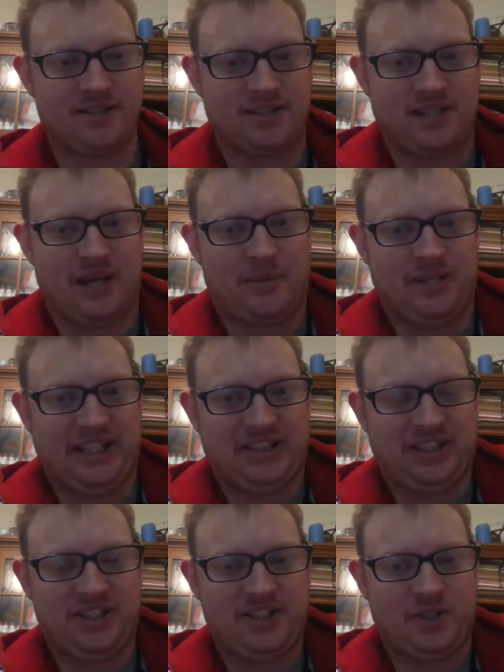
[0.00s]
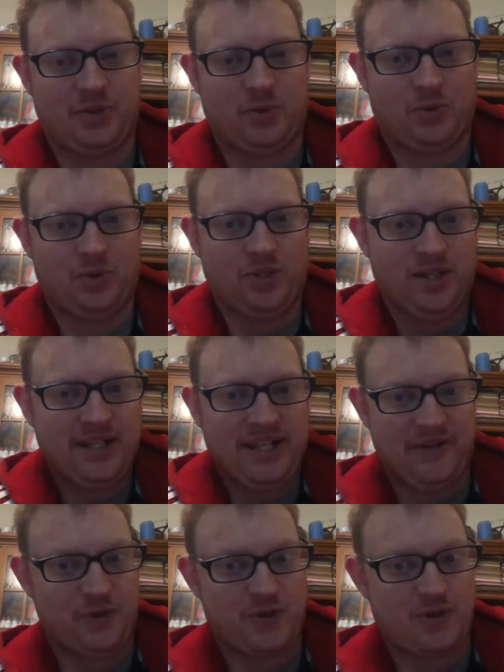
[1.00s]
denomination to
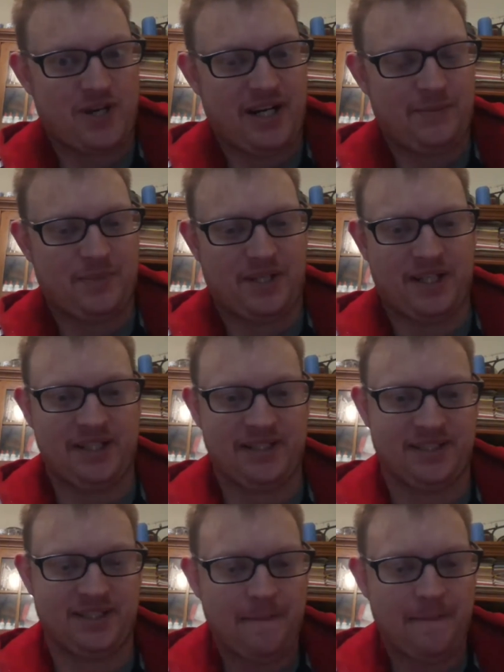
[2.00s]
infiltrate, because,